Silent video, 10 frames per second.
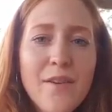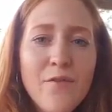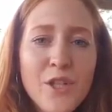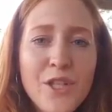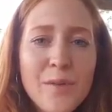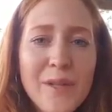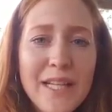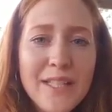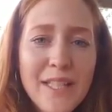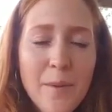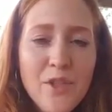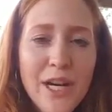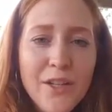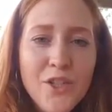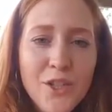versus being
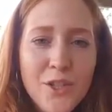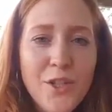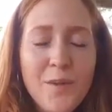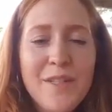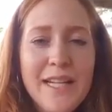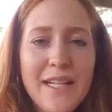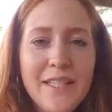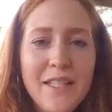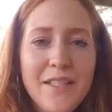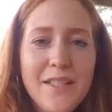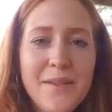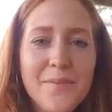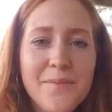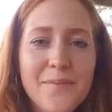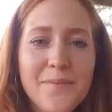subject to circumstances.
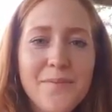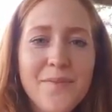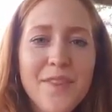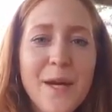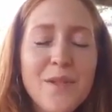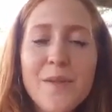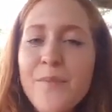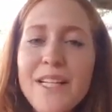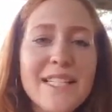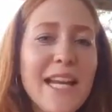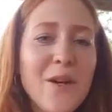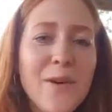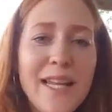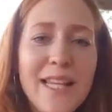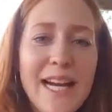That was the biggest
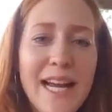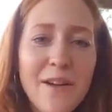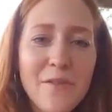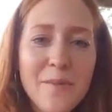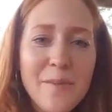takeaway that I had from